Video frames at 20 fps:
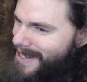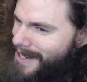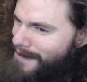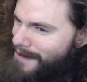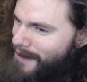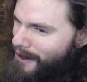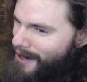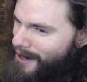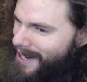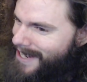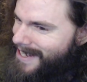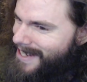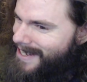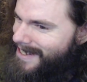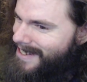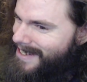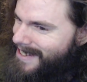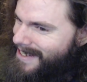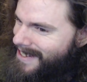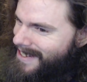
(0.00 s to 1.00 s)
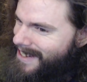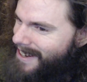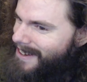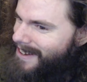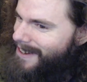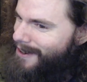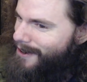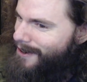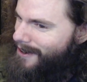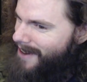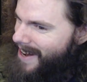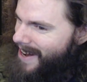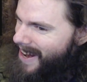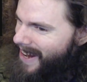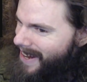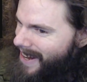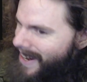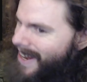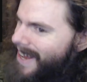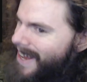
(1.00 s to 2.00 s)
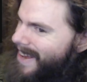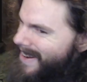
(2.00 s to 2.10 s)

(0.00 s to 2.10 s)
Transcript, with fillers: and munitions to send to Ukraine